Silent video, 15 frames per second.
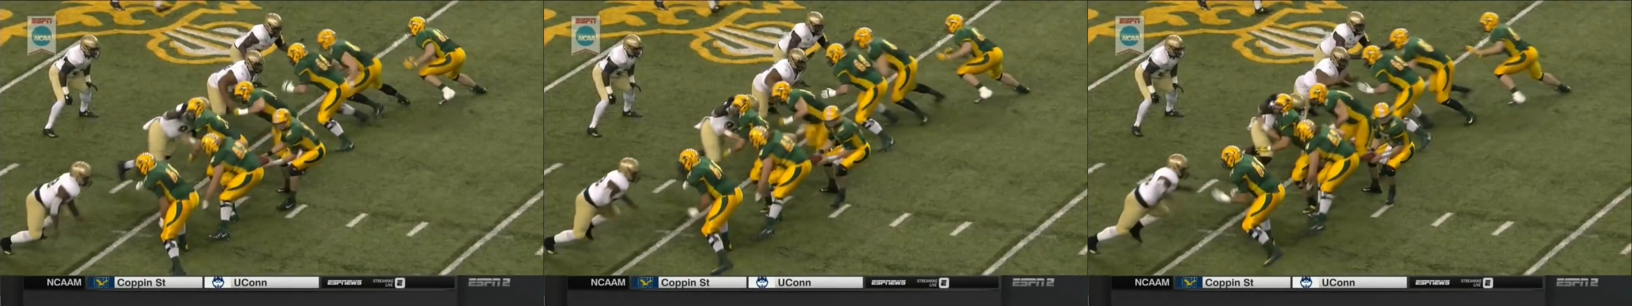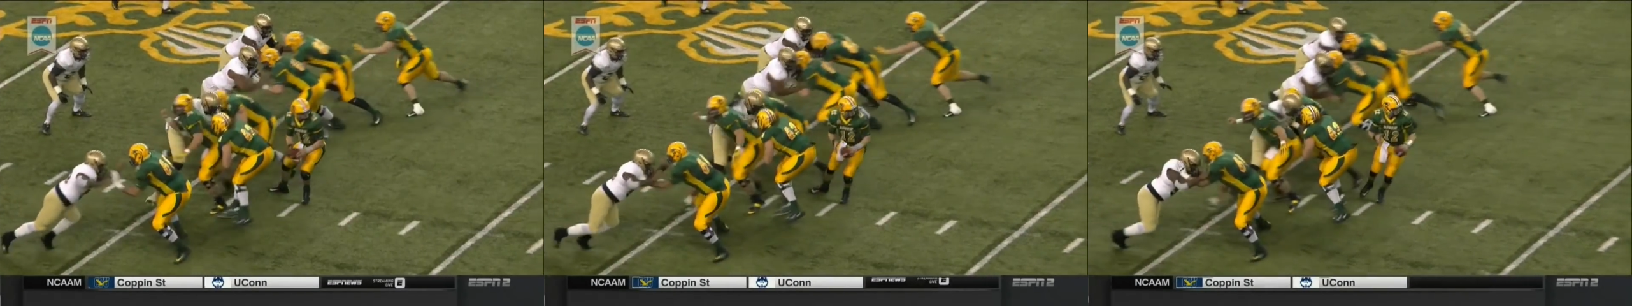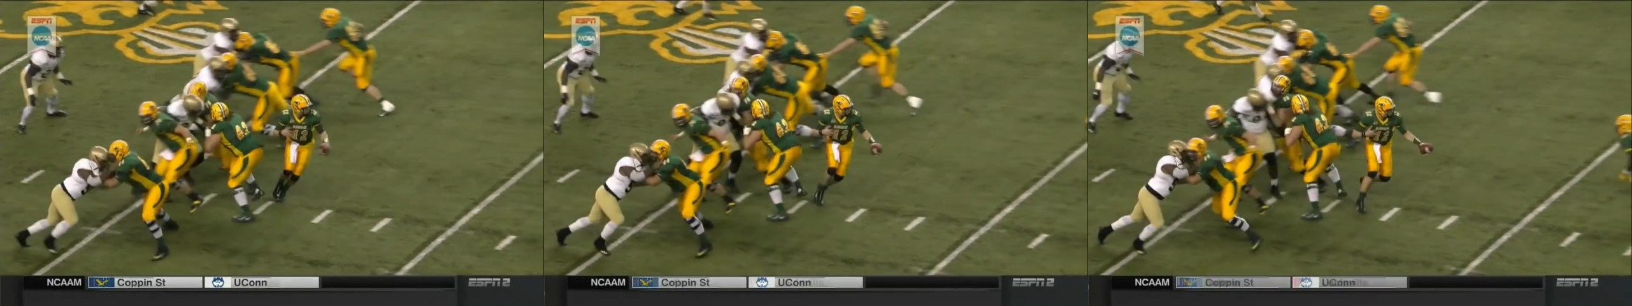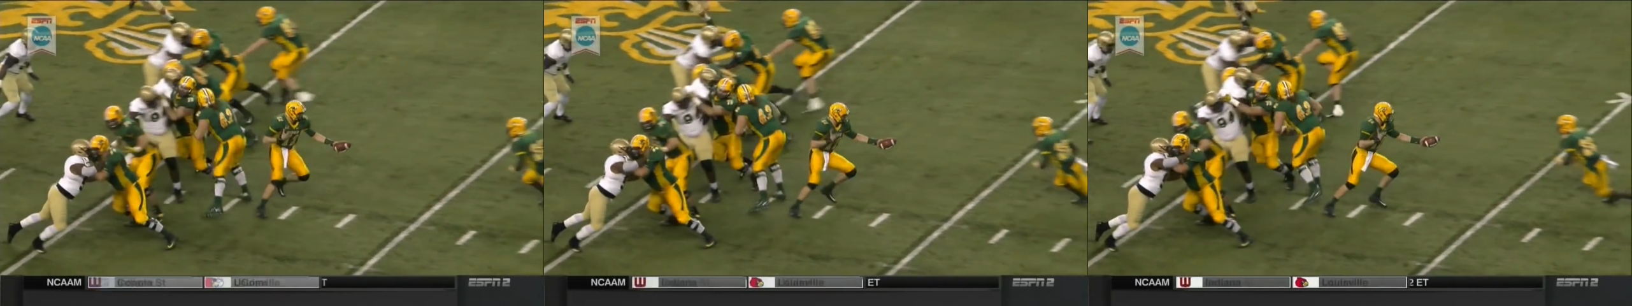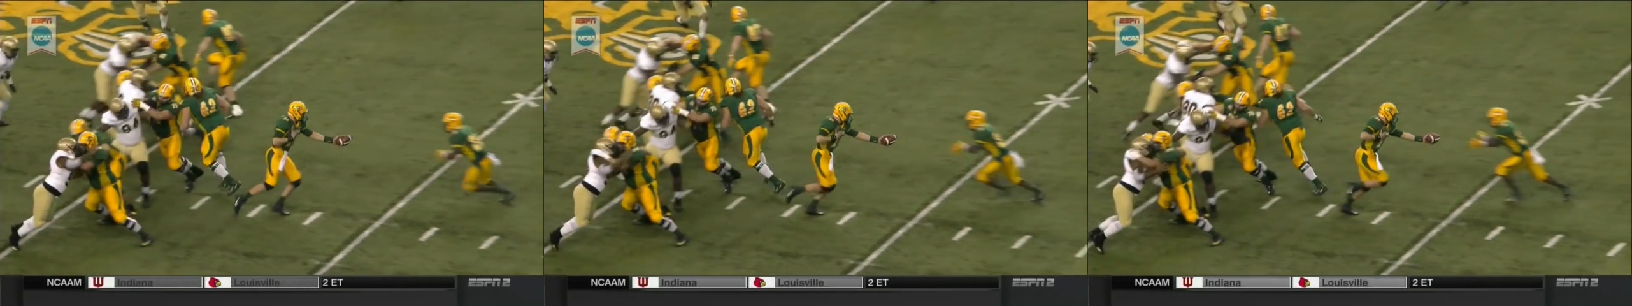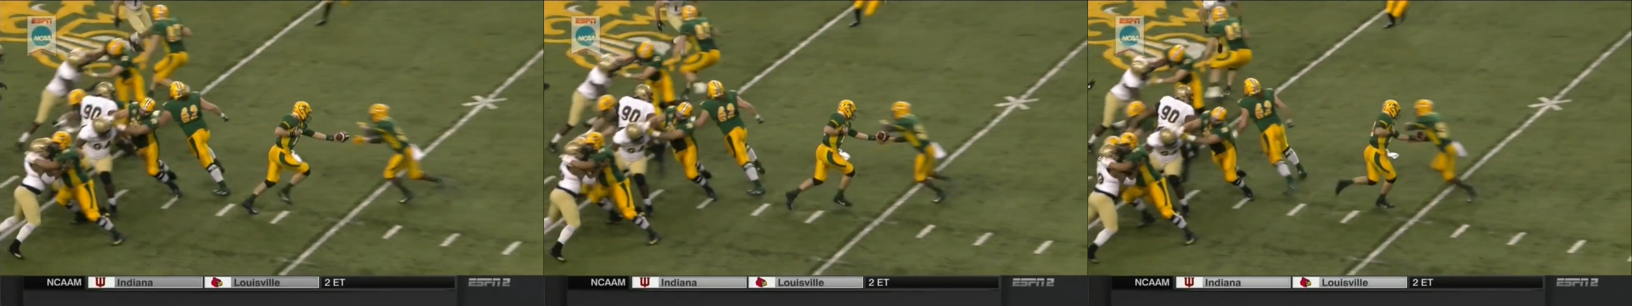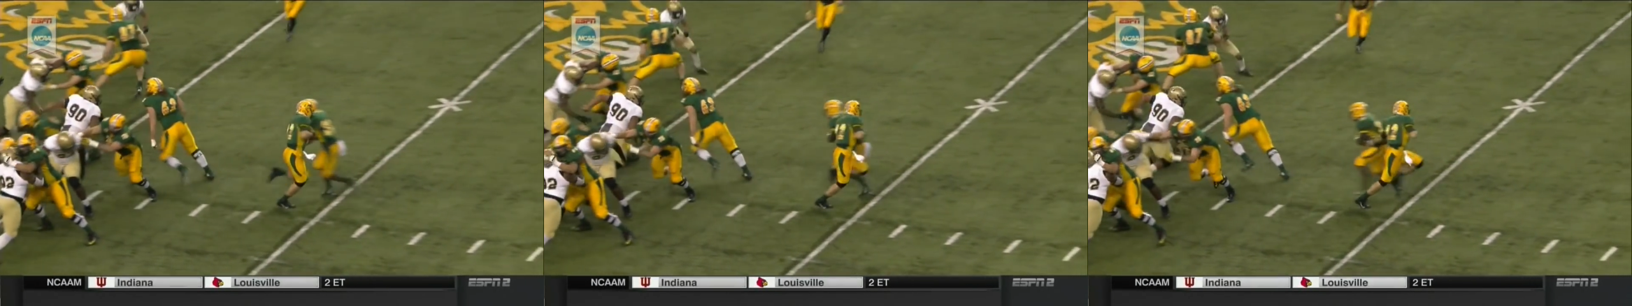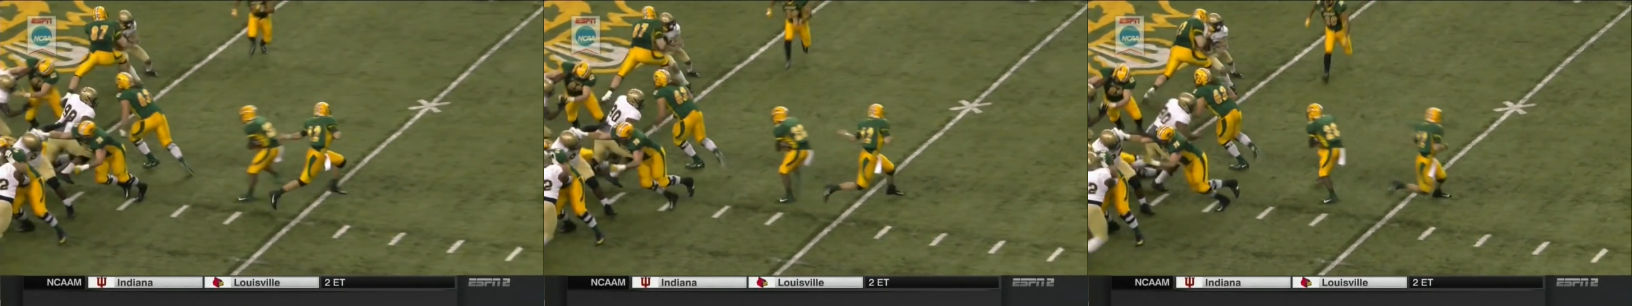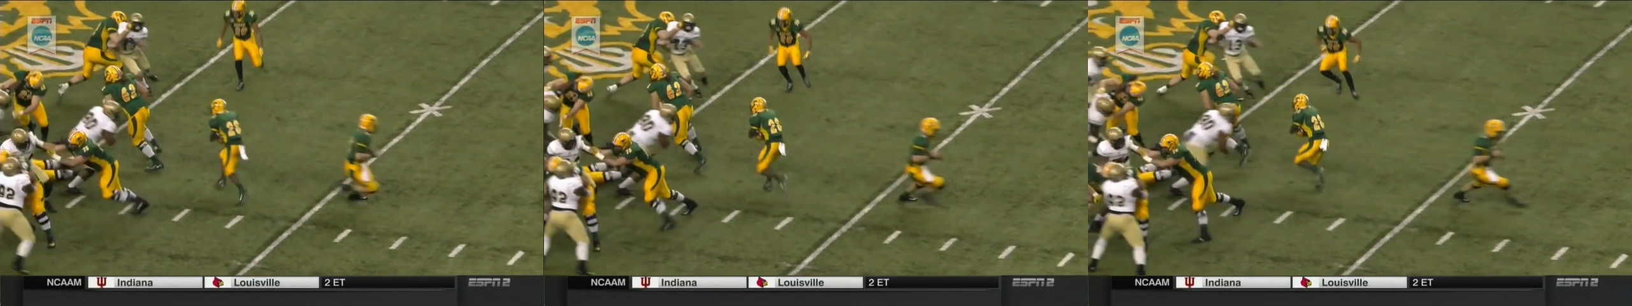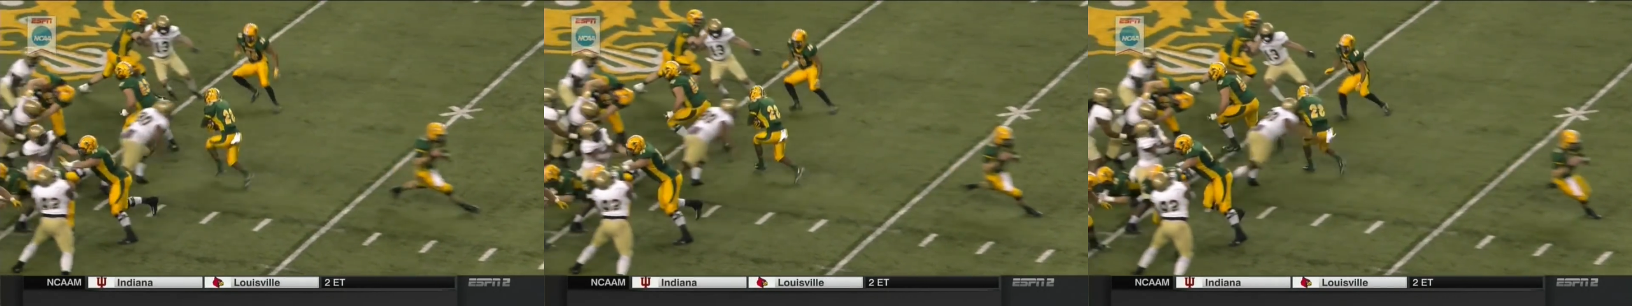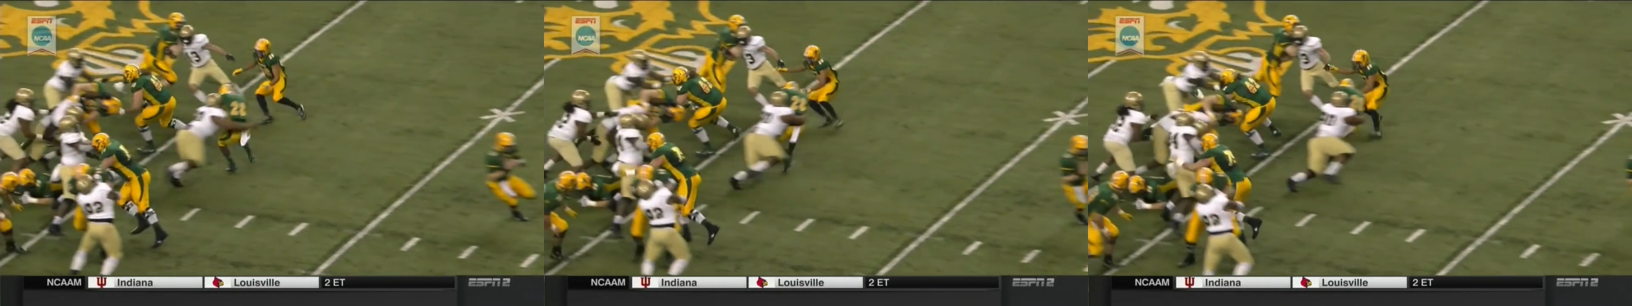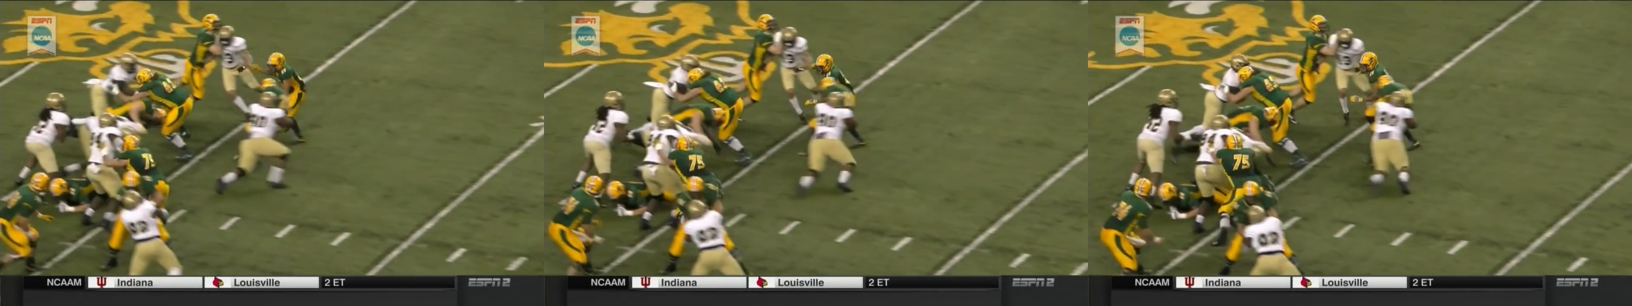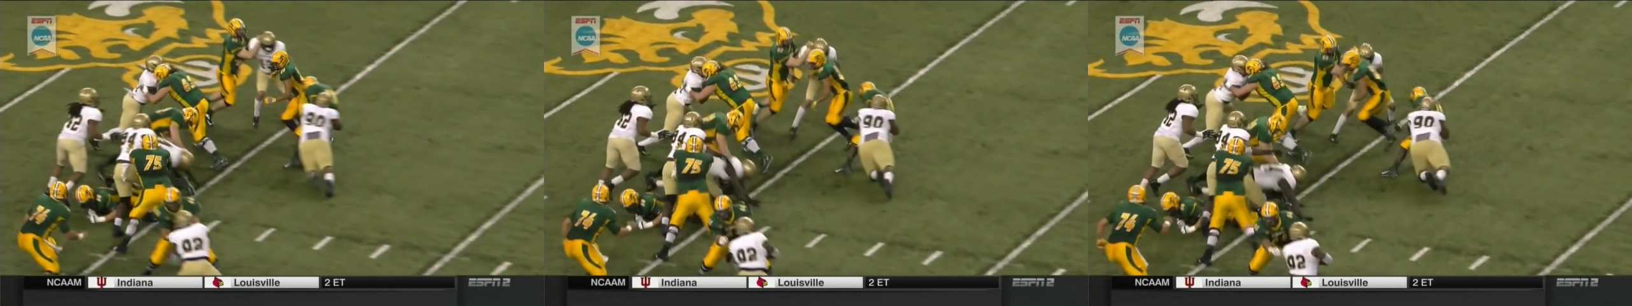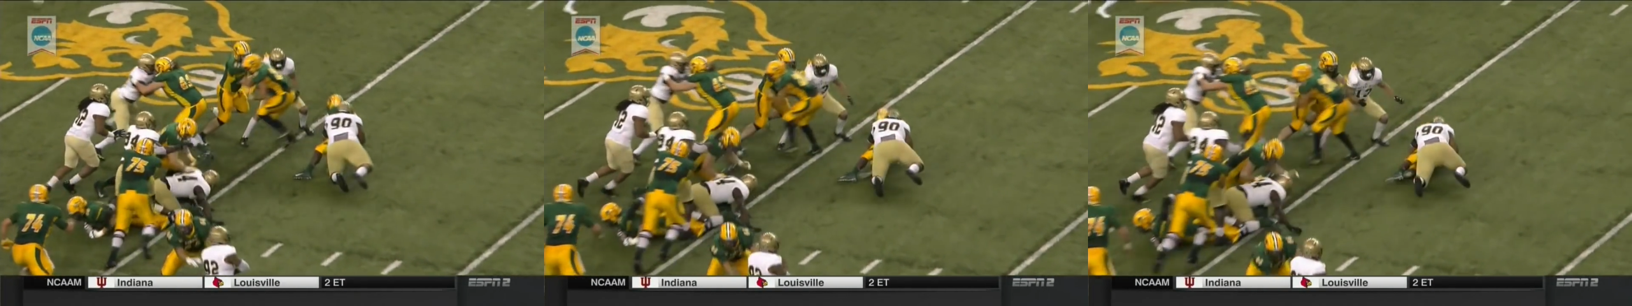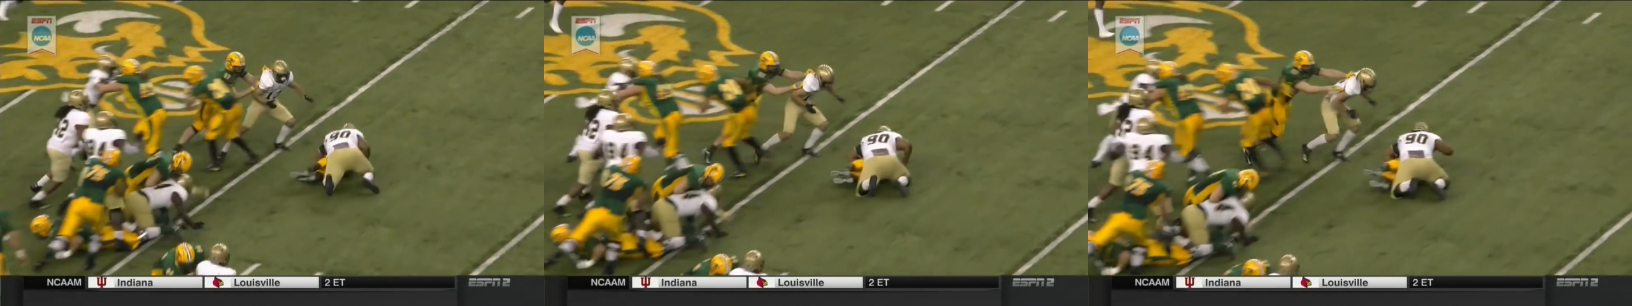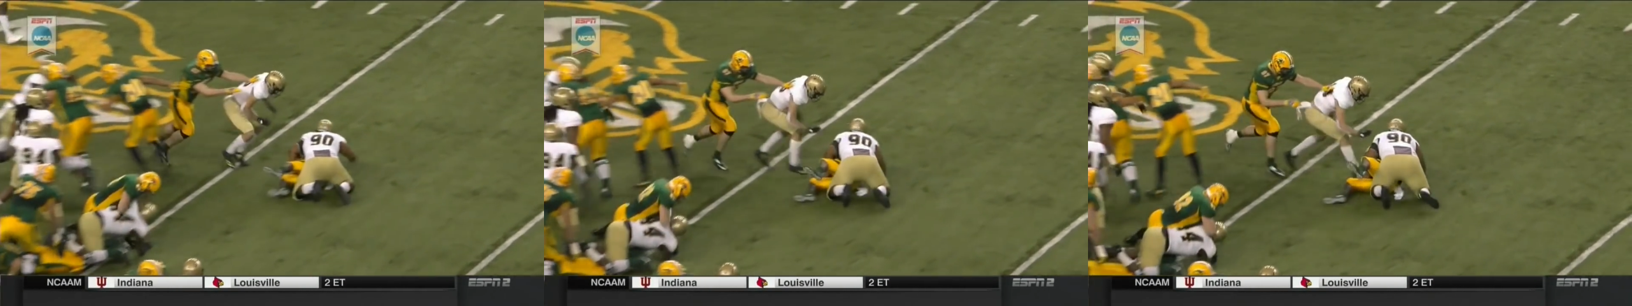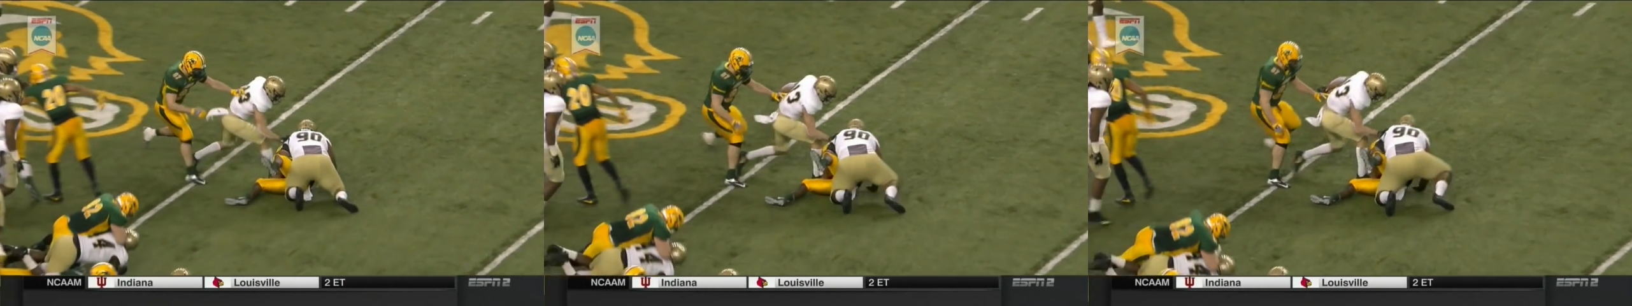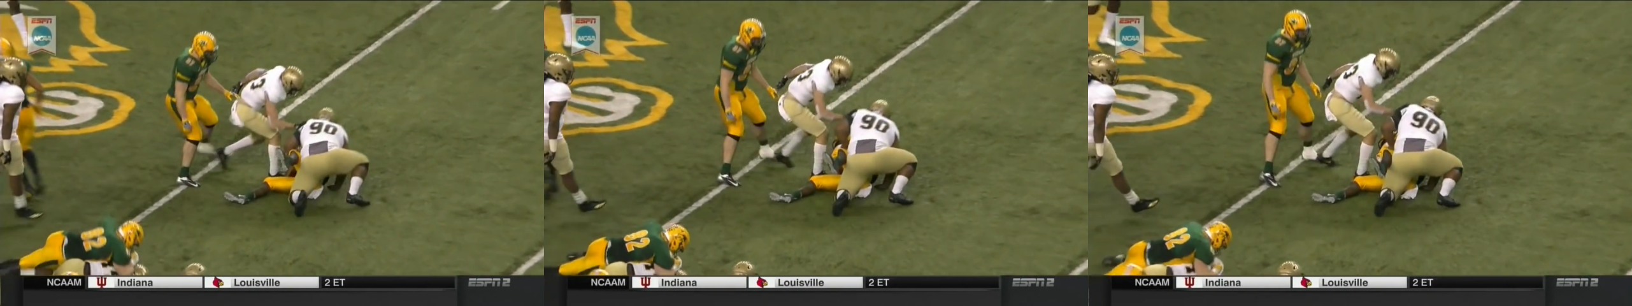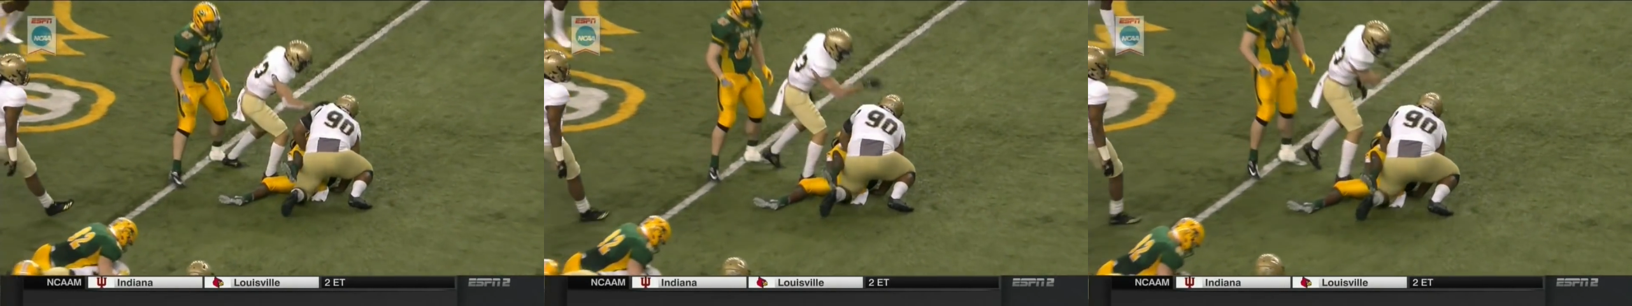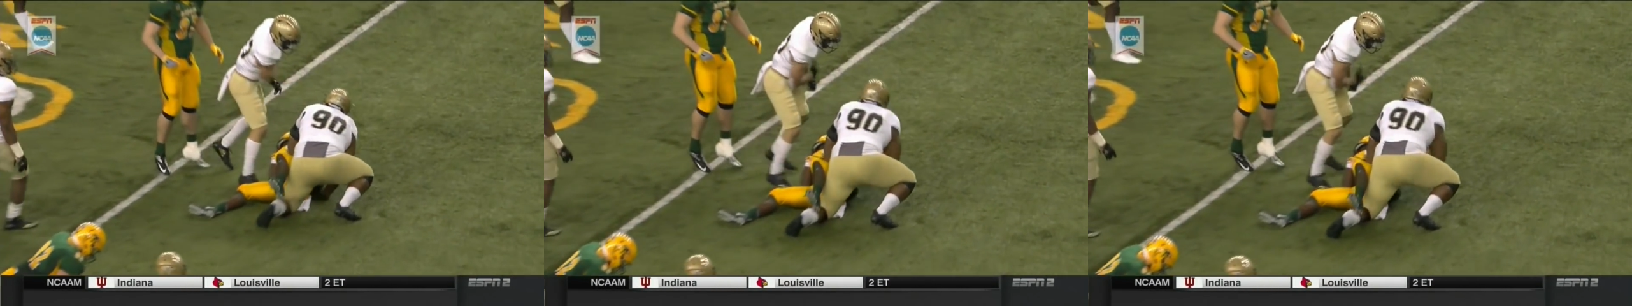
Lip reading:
(no speaker visible)